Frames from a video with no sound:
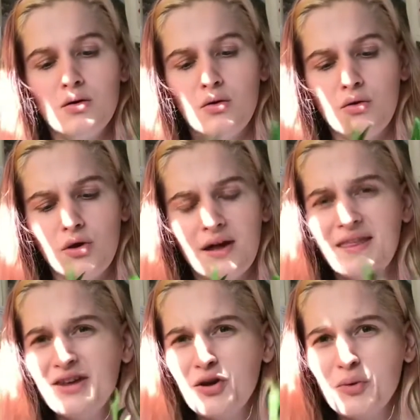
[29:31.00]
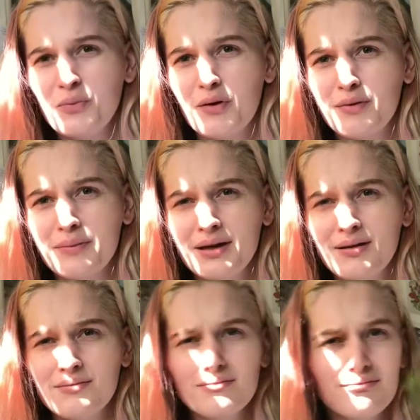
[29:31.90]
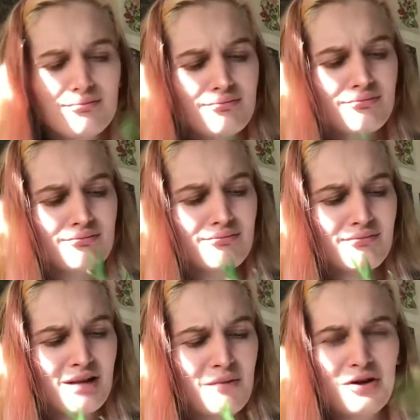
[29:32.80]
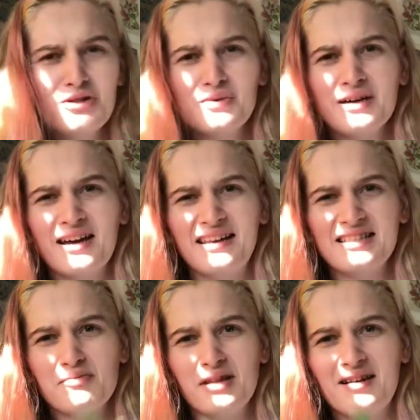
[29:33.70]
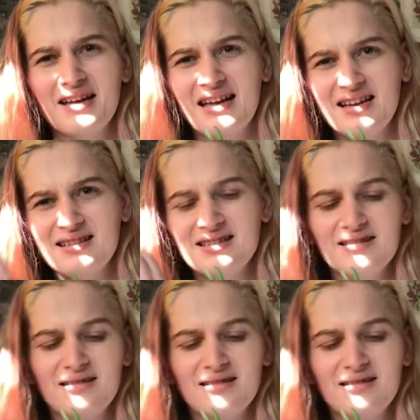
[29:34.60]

Although I think you could probably, you could do a cutting as a plug, I guess.